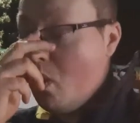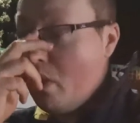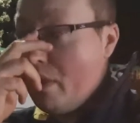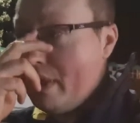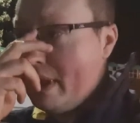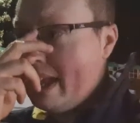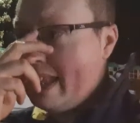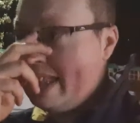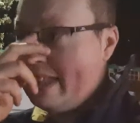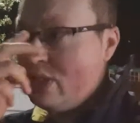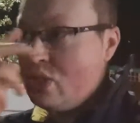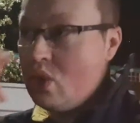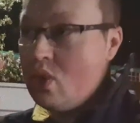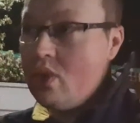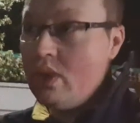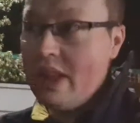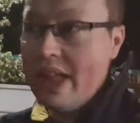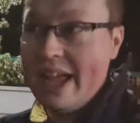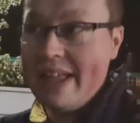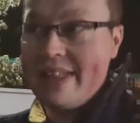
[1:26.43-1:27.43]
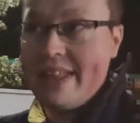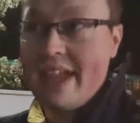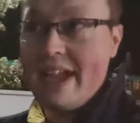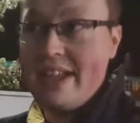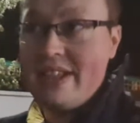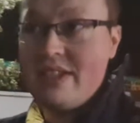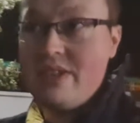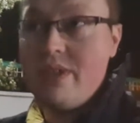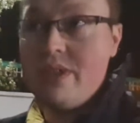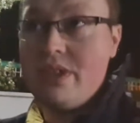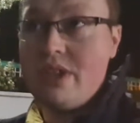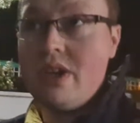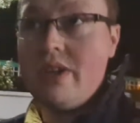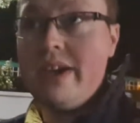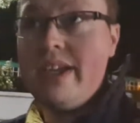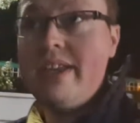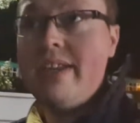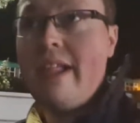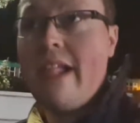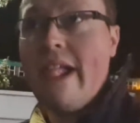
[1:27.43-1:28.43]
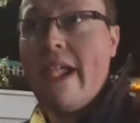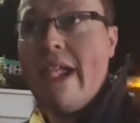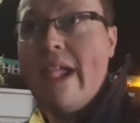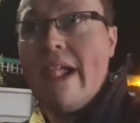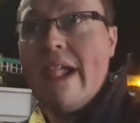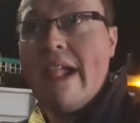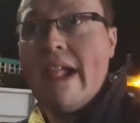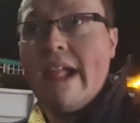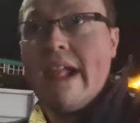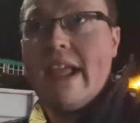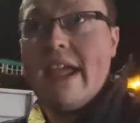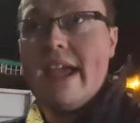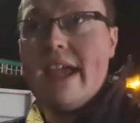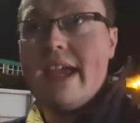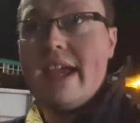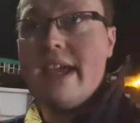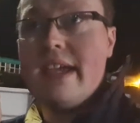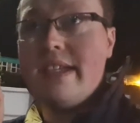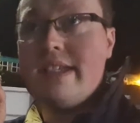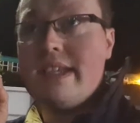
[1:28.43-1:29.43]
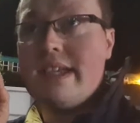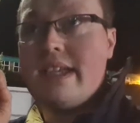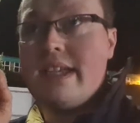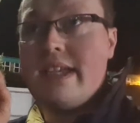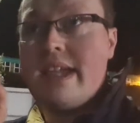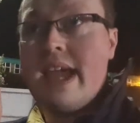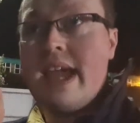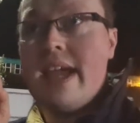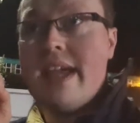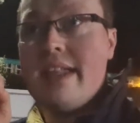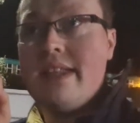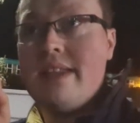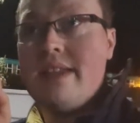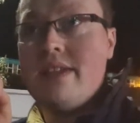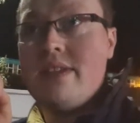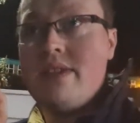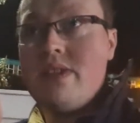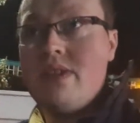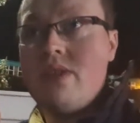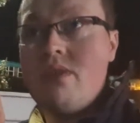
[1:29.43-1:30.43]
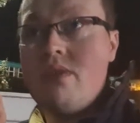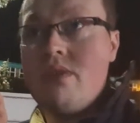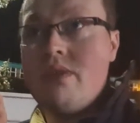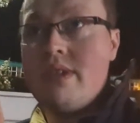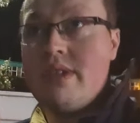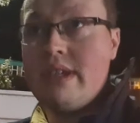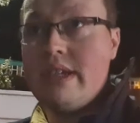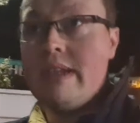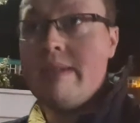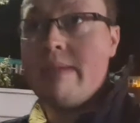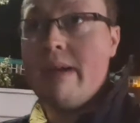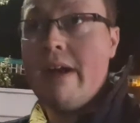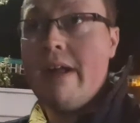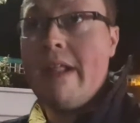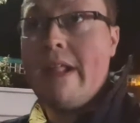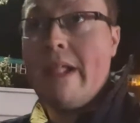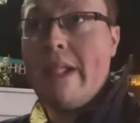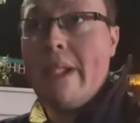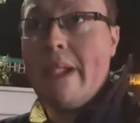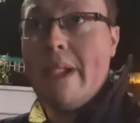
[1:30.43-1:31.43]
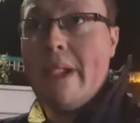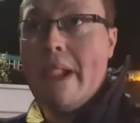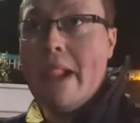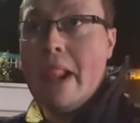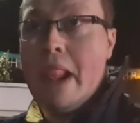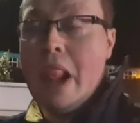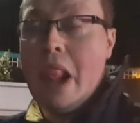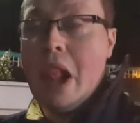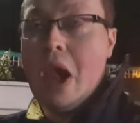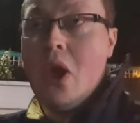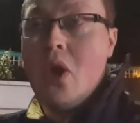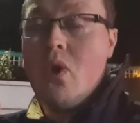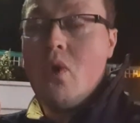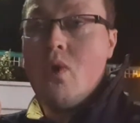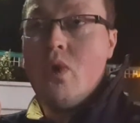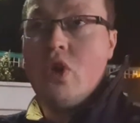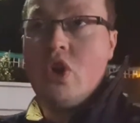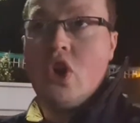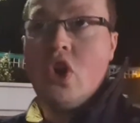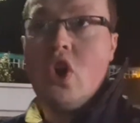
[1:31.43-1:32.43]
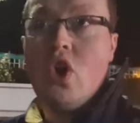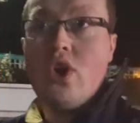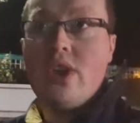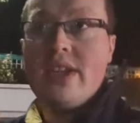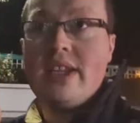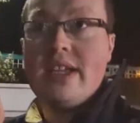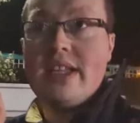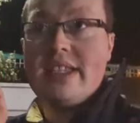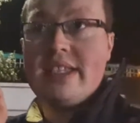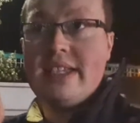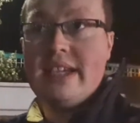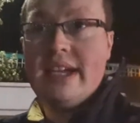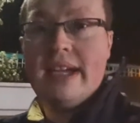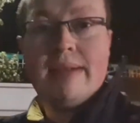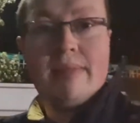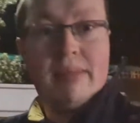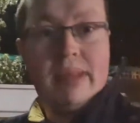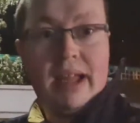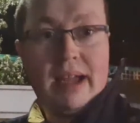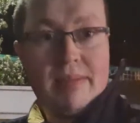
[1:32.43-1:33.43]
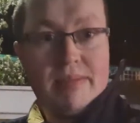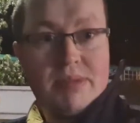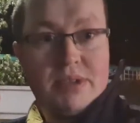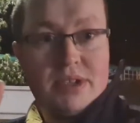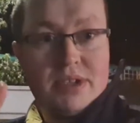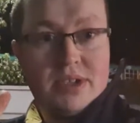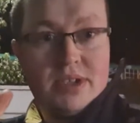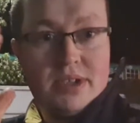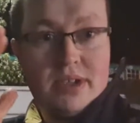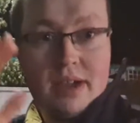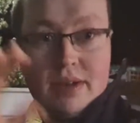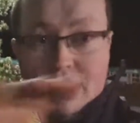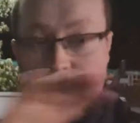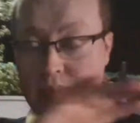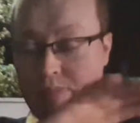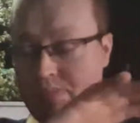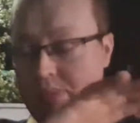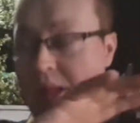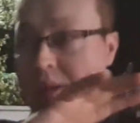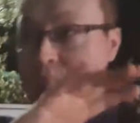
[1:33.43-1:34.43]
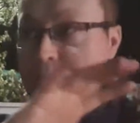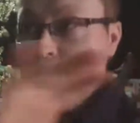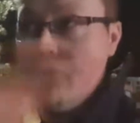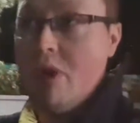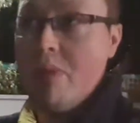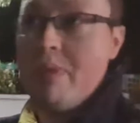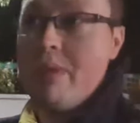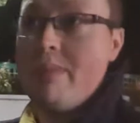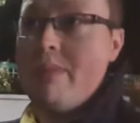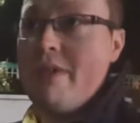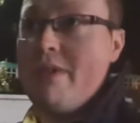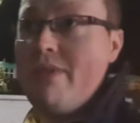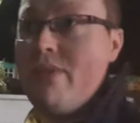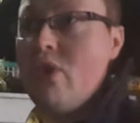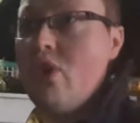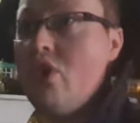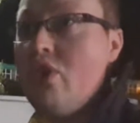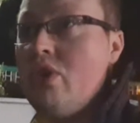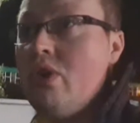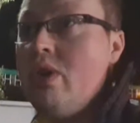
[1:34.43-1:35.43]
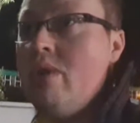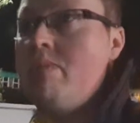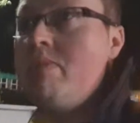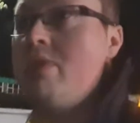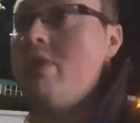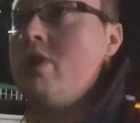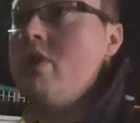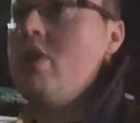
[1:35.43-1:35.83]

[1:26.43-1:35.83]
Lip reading: One thing I do like the idea of doing is getting to the cinema, recording a time lapse. I'm going to like propping my phone up